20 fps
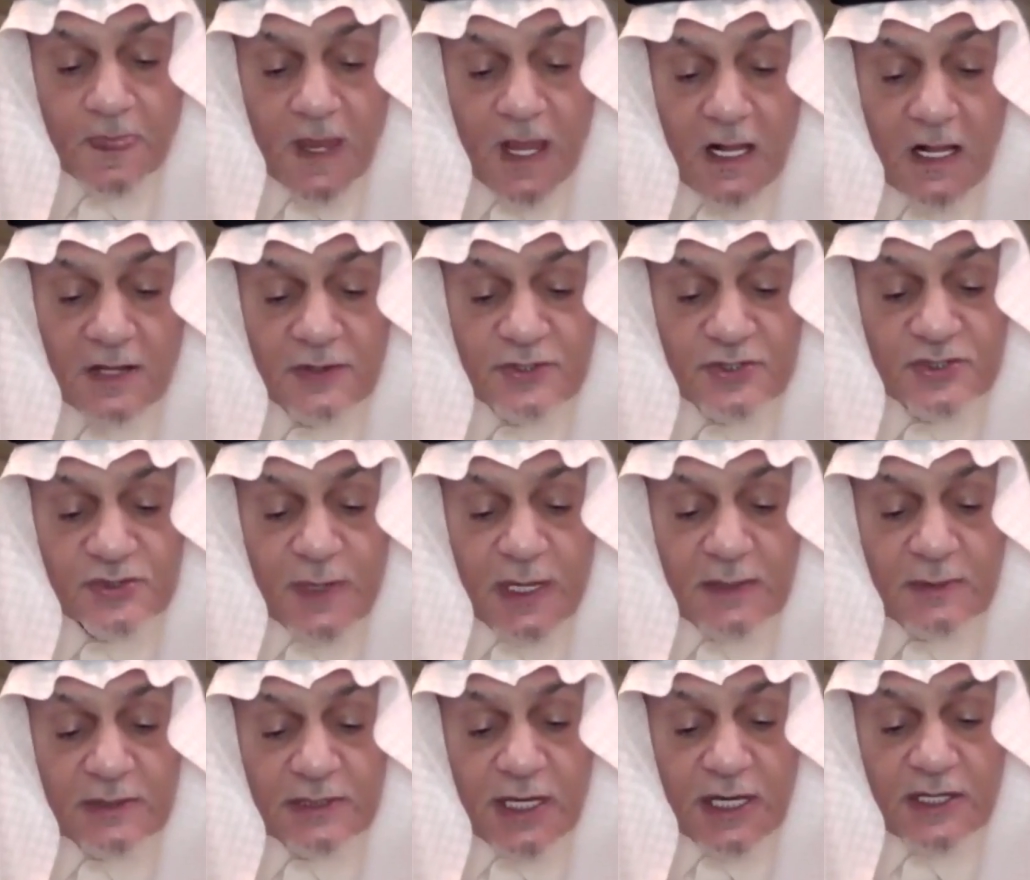This may
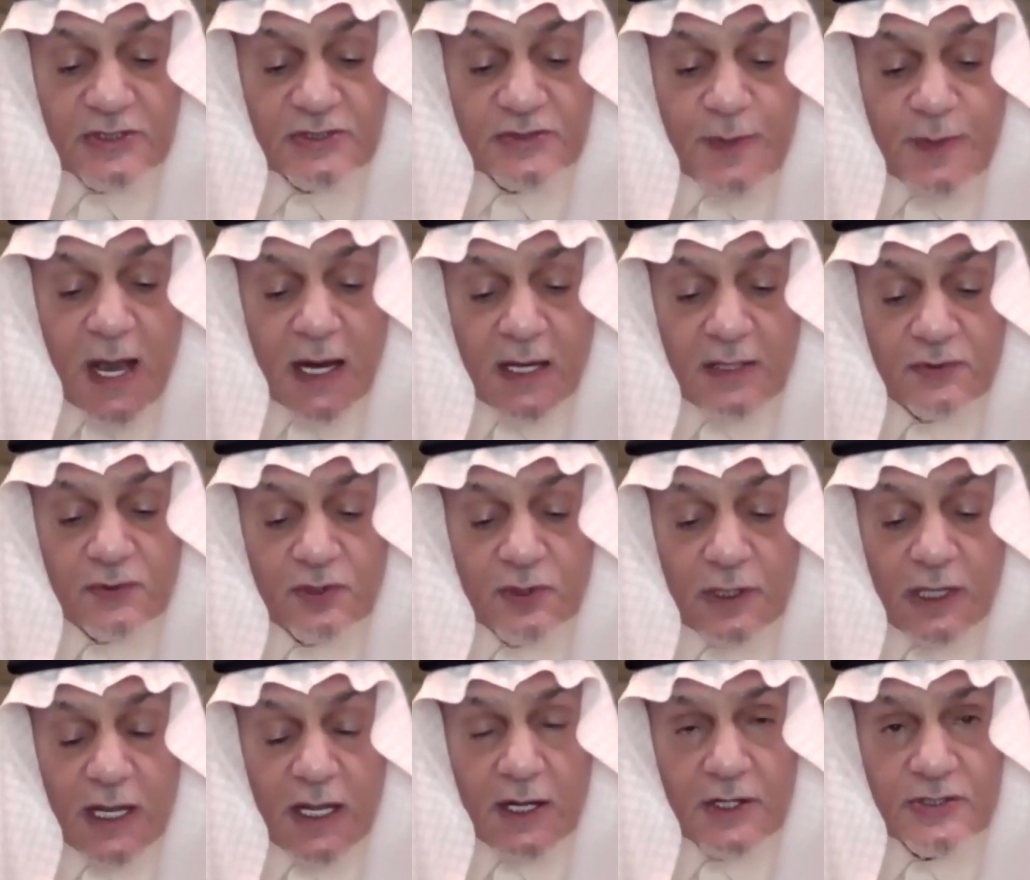take us back to the
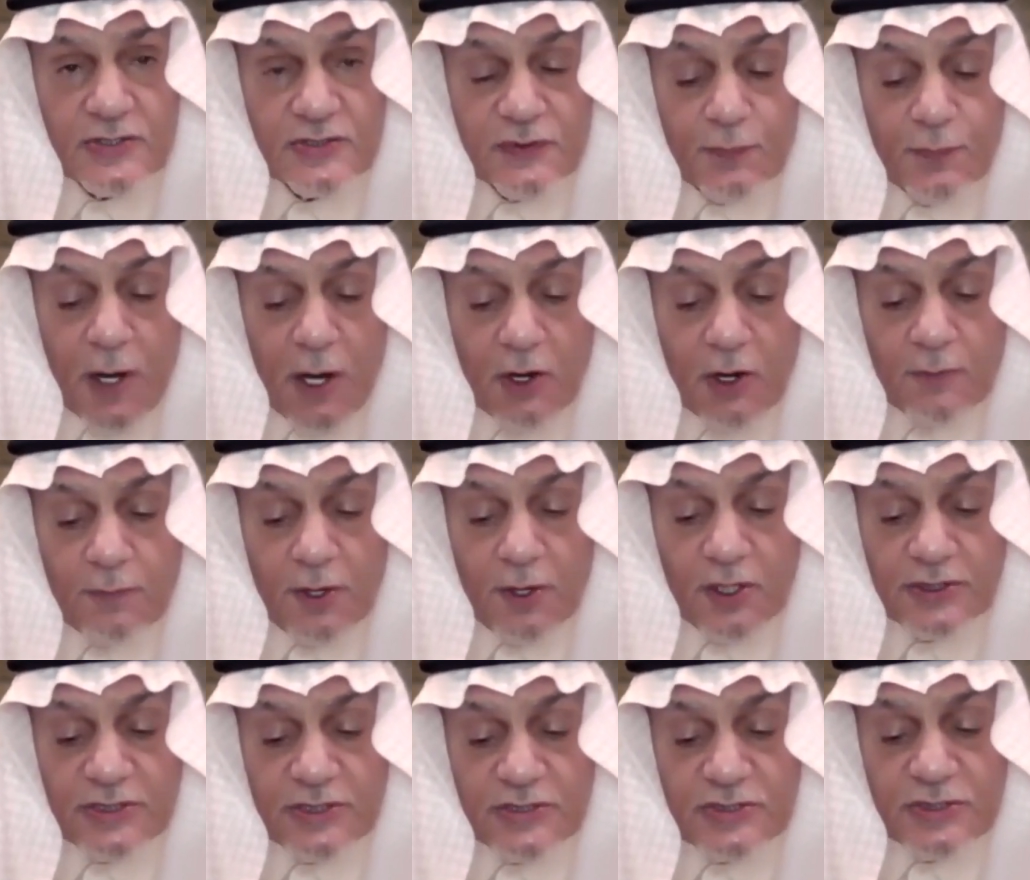eras of power
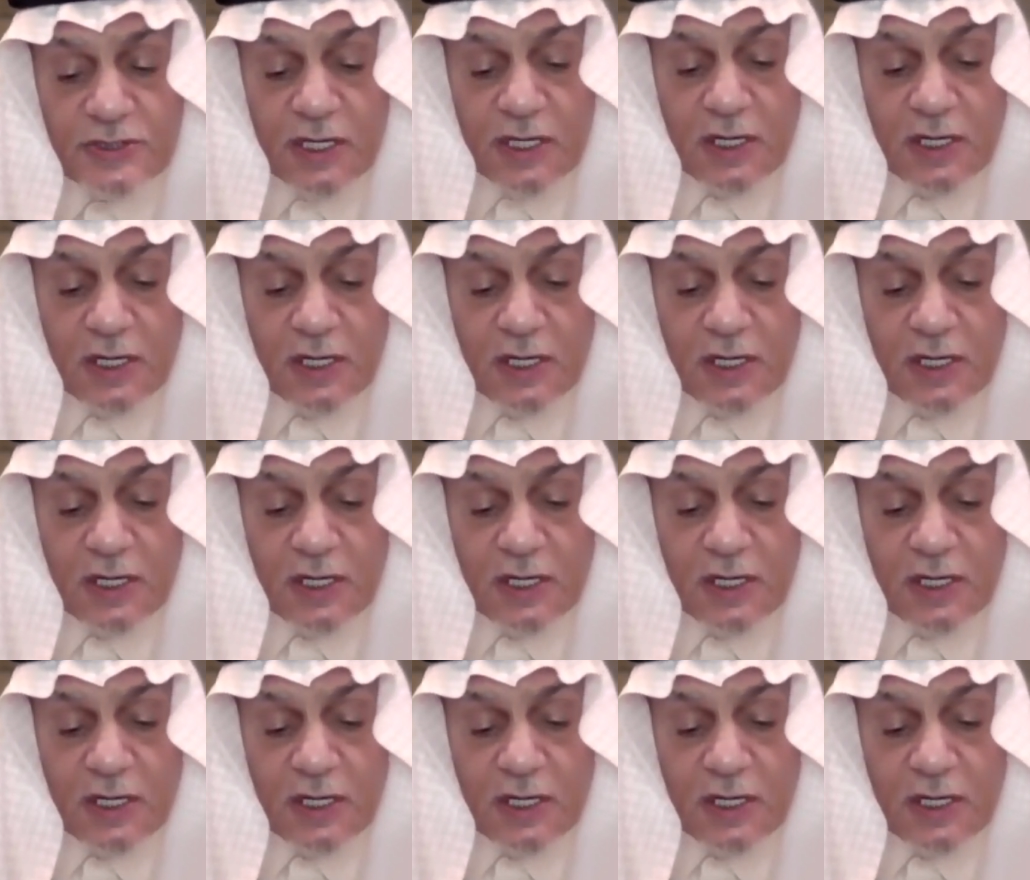politics